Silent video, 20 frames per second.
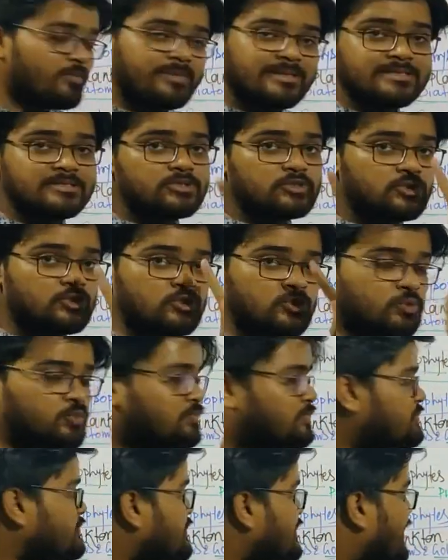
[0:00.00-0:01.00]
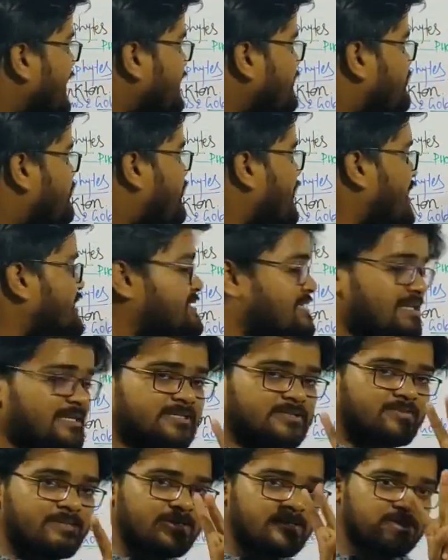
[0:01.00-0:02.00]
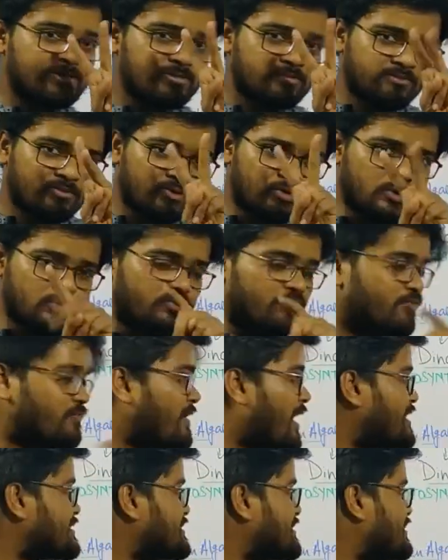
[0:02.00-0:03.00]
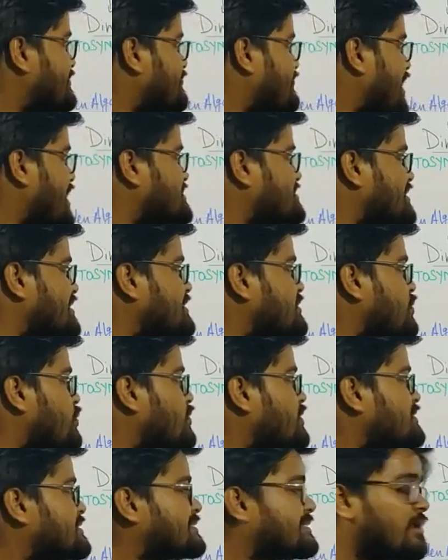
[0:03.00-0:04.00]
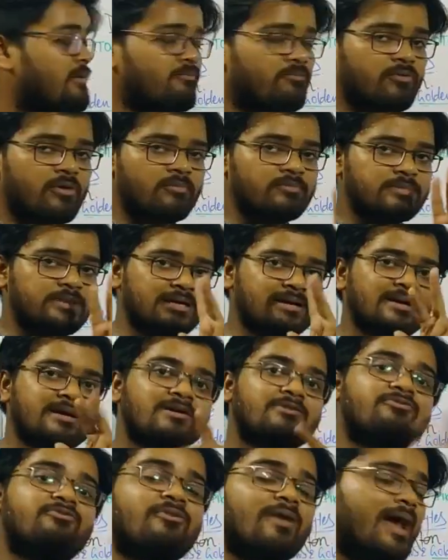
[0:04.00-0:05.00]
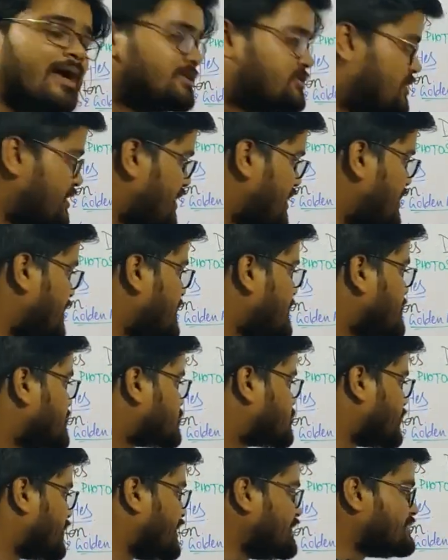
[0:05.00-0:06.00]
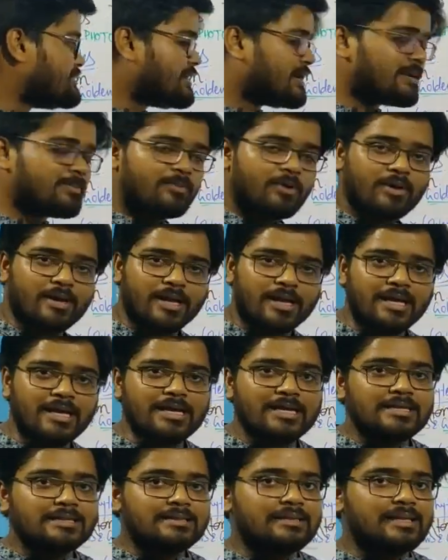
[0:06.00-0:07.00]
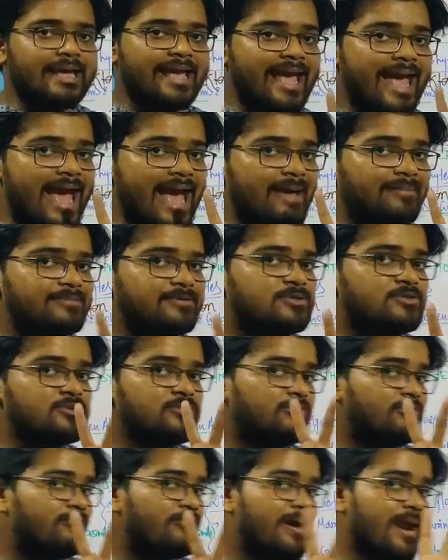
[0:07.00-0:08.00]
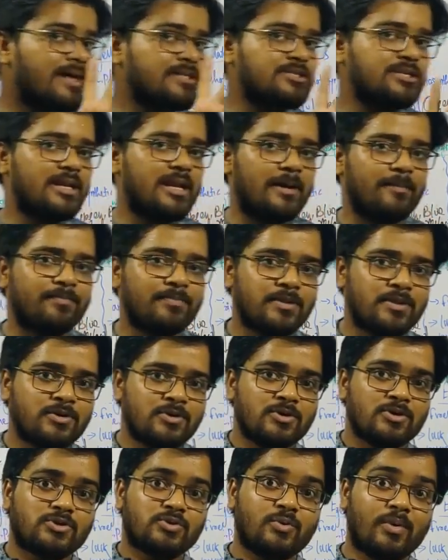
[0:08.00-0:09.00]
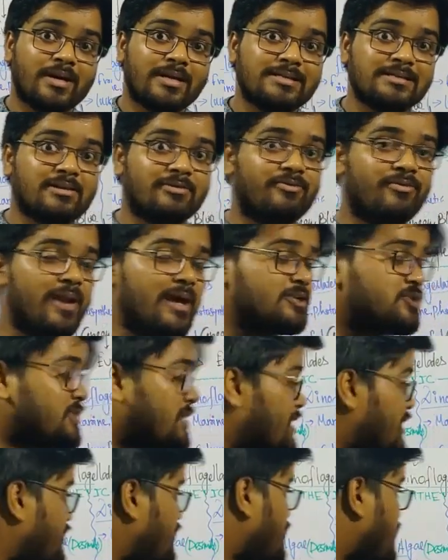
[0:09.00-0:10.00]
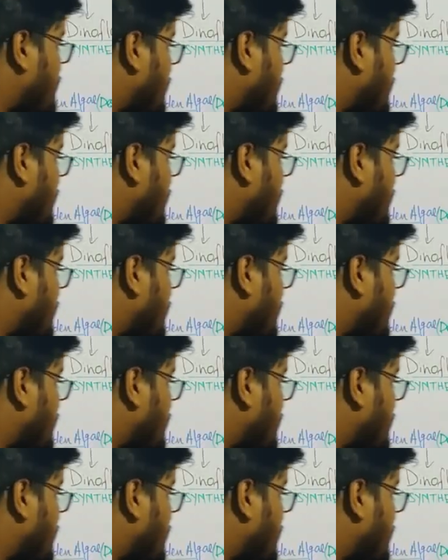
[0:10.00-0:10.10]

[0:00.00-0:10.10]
means two, and flagellates means two. Flagellate words came from the flagella. So in their body they have two flagella. So what is the flagella?